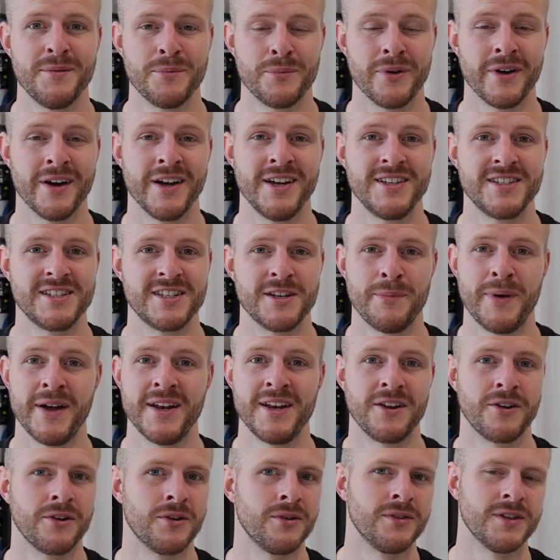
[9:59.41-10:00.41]
price
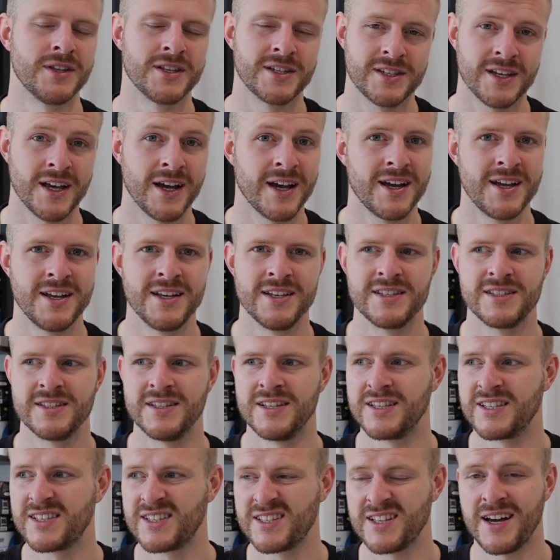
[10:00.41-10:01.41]
depending on the size,
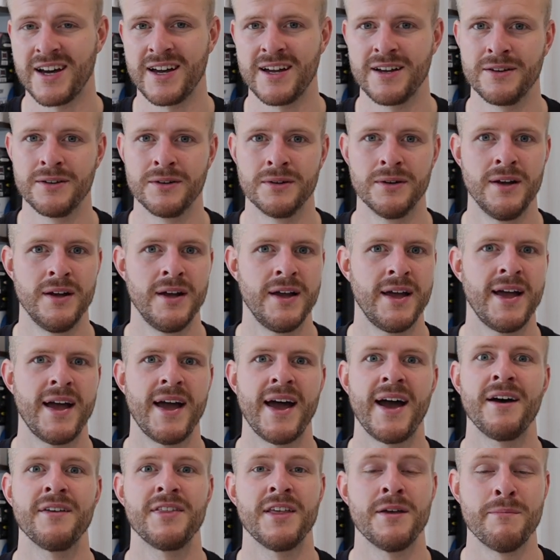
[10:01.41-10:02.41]
the style,
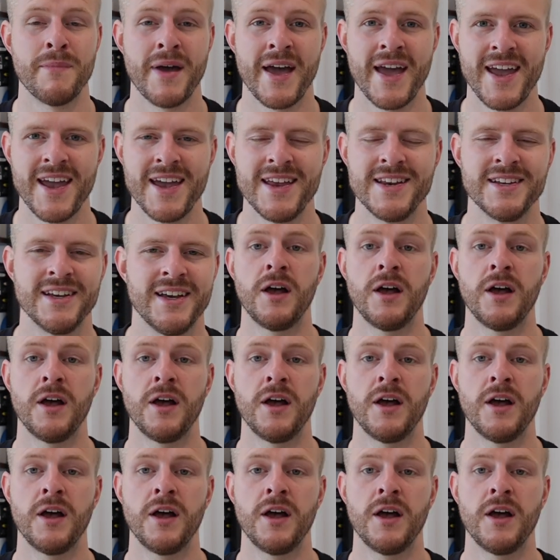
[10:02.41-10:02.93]
how they're made.